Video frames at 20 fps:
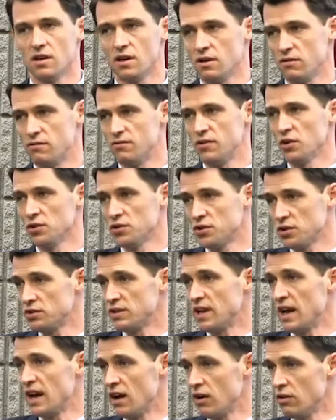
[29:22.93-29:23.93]
filter
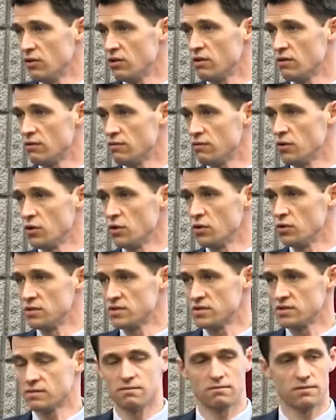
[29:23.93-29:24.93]
down for
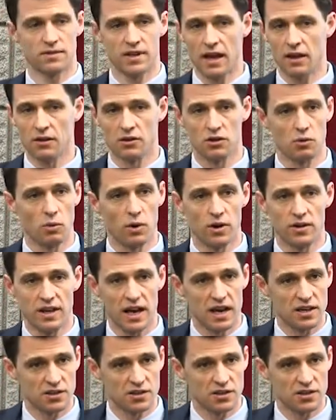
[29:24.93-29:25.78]
those Calendar 1